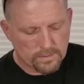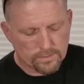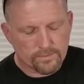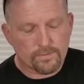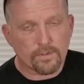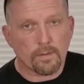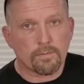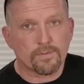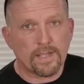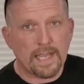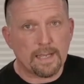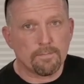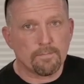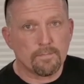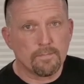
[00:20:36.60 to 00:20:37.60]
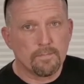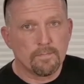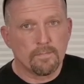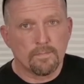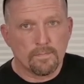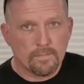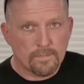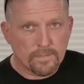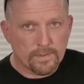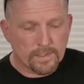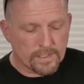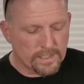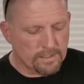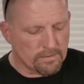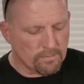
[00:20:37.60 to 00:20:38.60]
Double tap, you
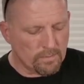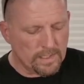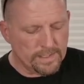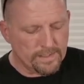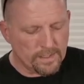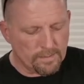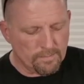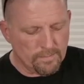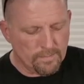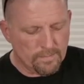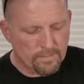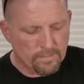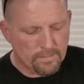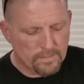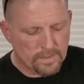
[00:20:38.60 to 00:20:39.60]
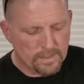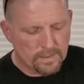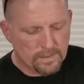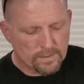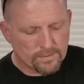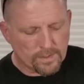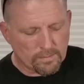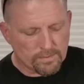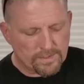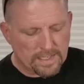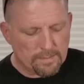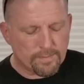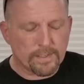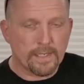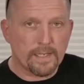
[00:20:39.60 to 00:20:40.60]
can hear it wind up. Double
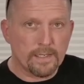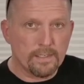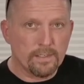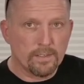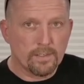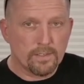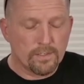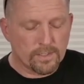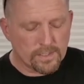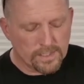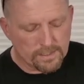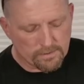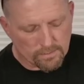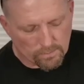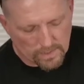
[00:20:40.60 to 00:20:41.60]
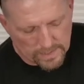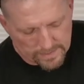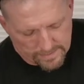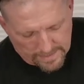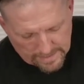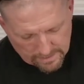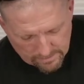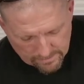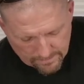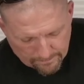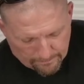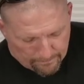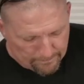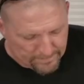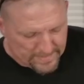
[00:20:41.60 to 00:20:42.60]
tap again, you can hear it wind down.
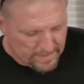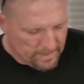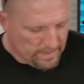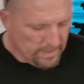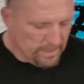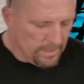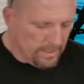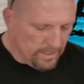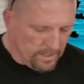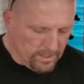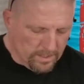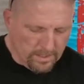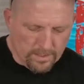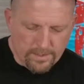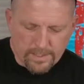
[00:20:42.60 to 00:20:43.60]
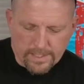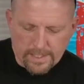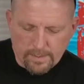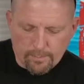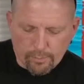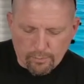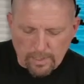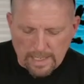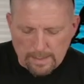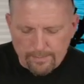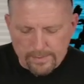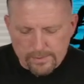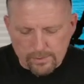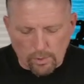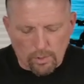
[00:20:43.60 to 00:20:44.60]
The prop
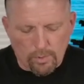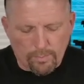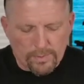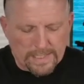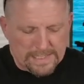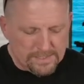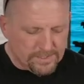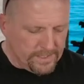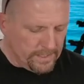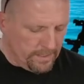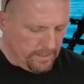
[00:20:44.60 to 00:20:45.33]
is all plastic.